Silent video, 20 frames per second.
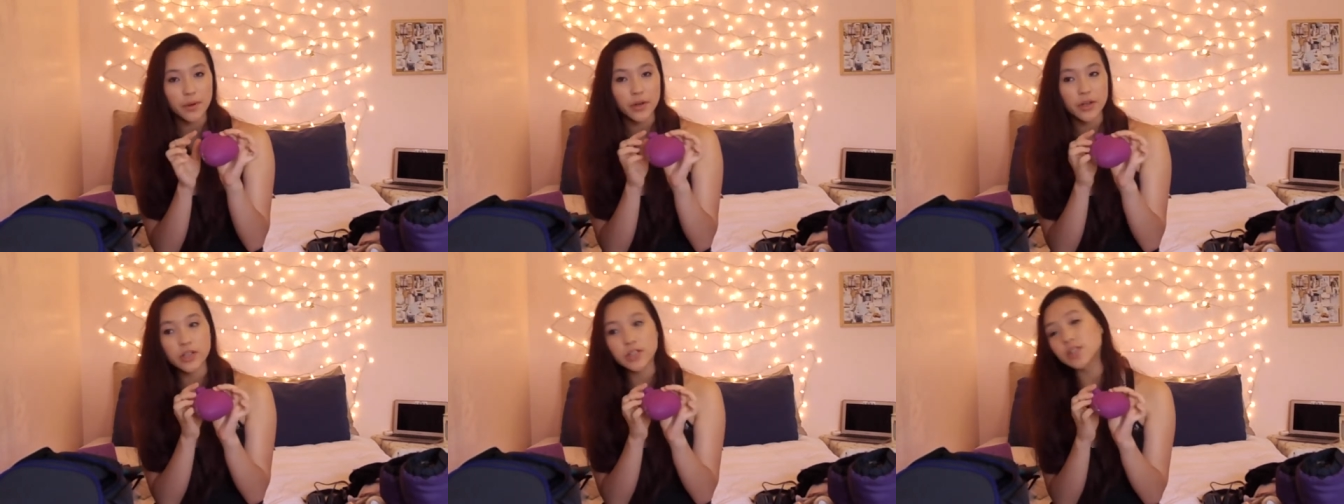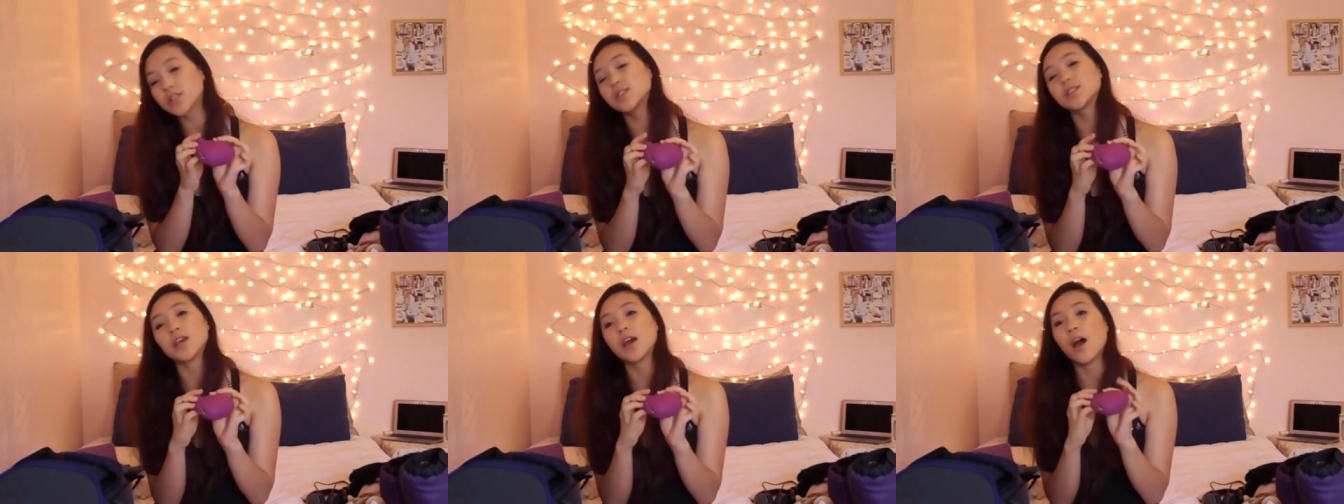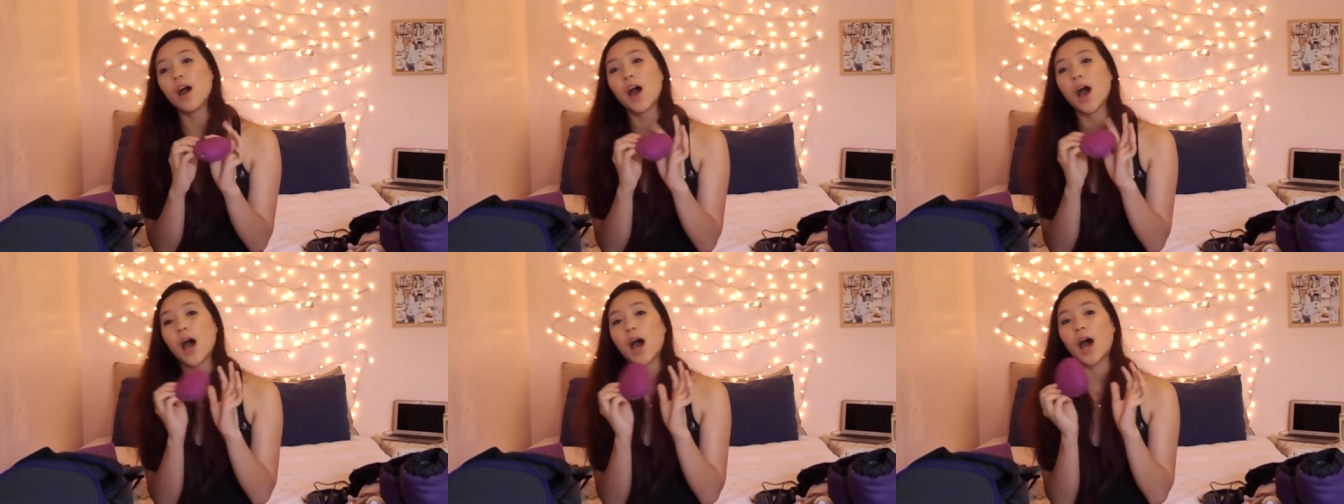purse.
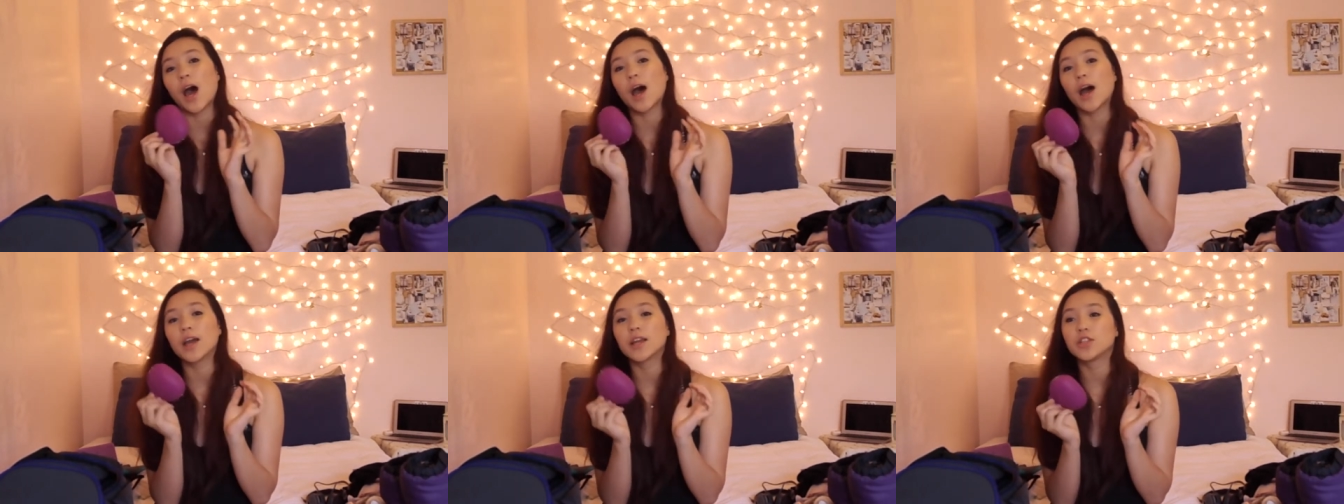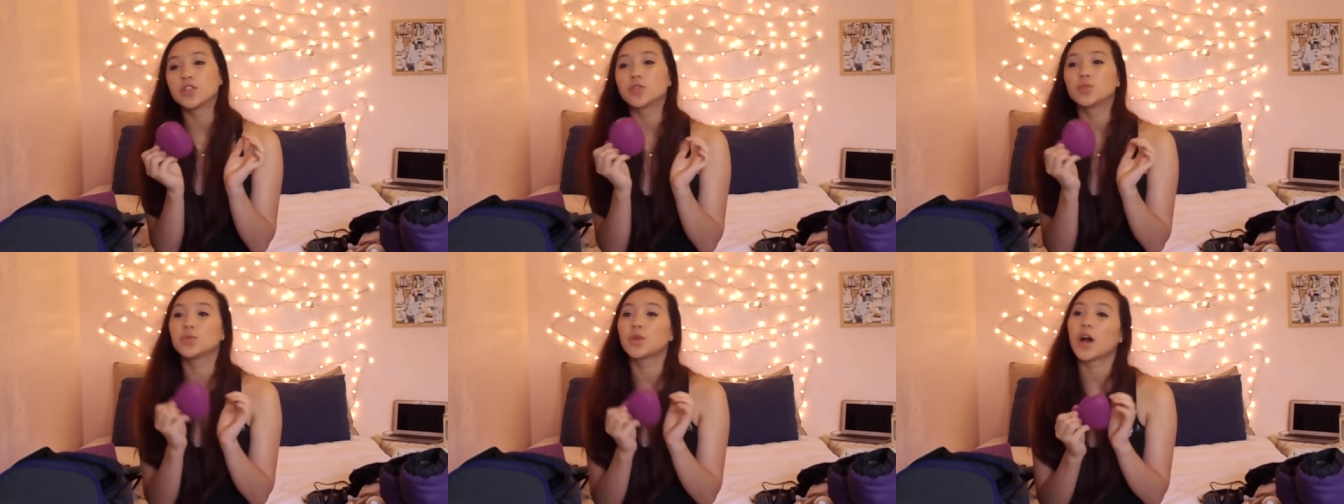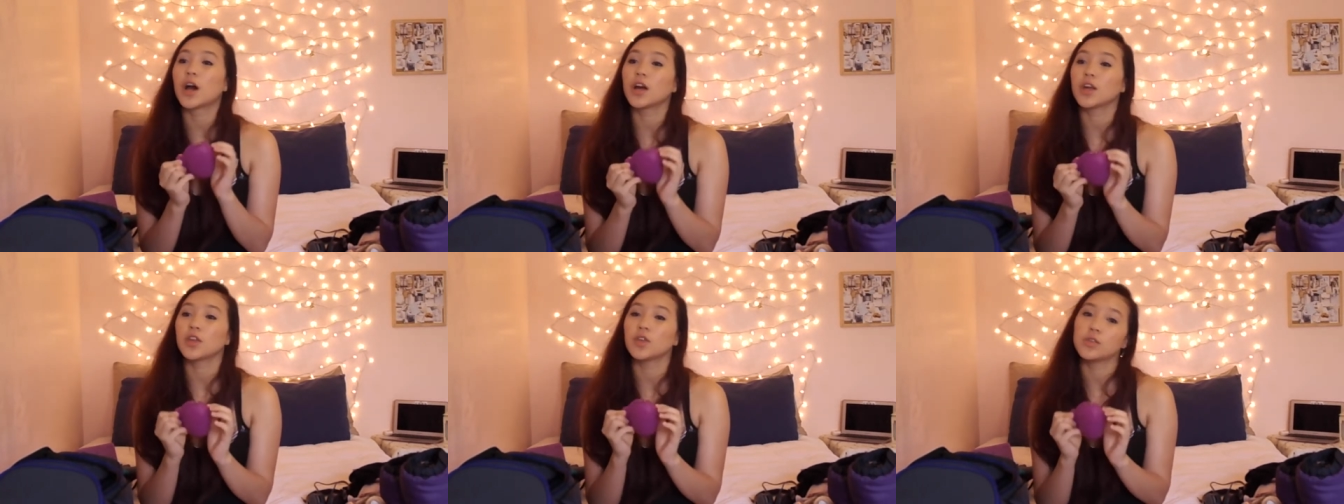I do
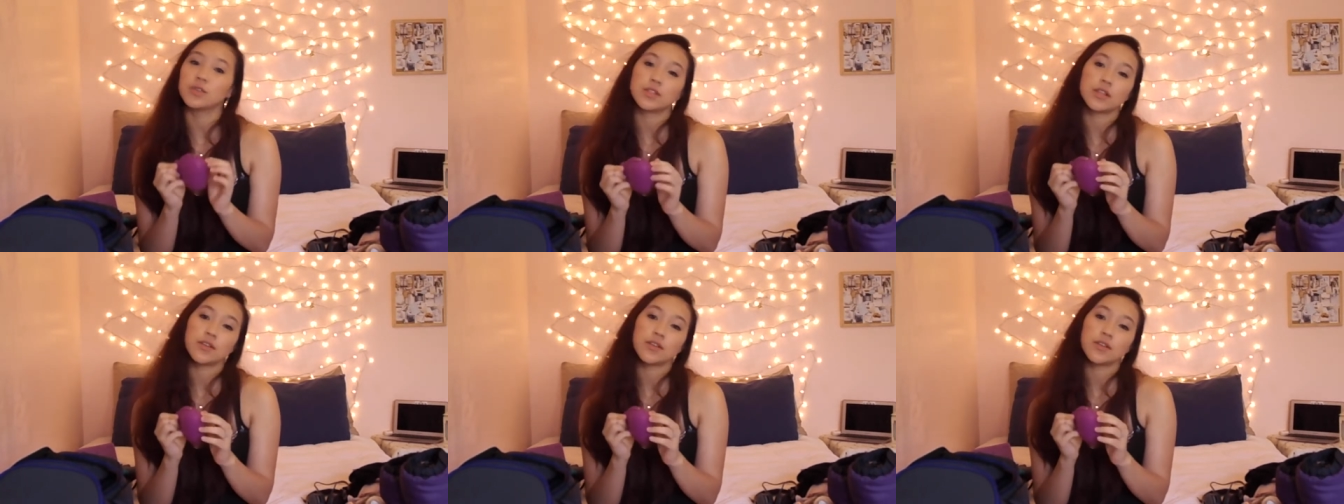not use